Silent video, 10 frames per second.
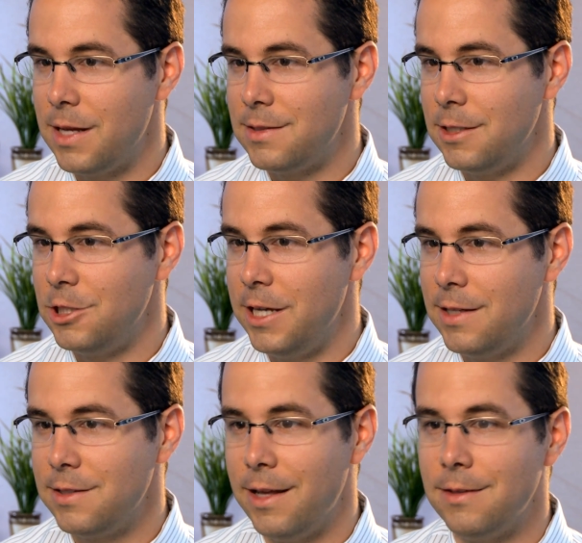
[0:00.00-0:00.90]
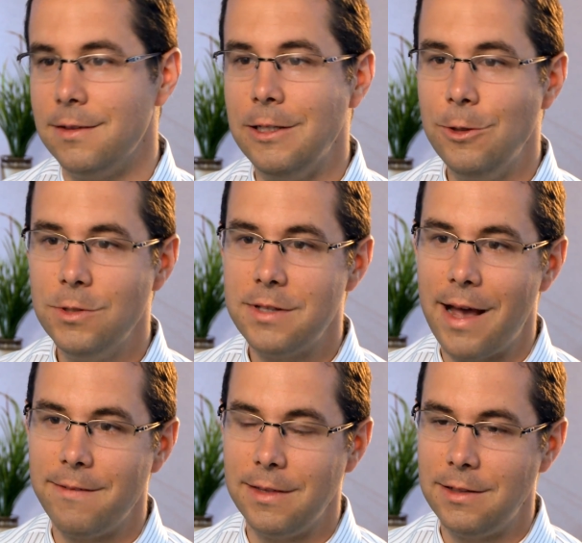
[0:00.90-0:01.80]
as the cheeks get used to
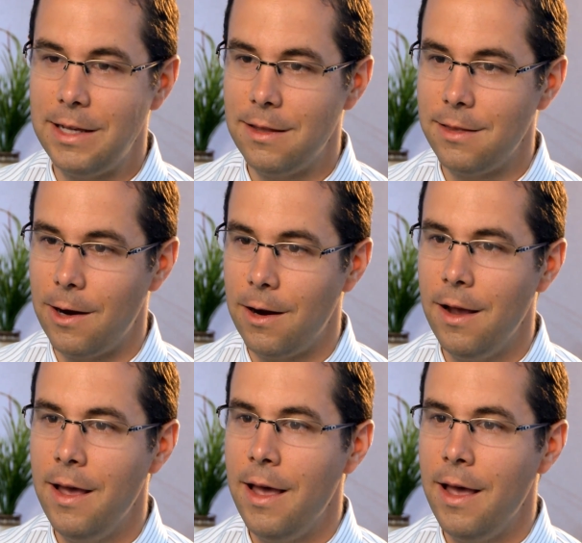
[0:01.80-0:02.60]
having the teeth there,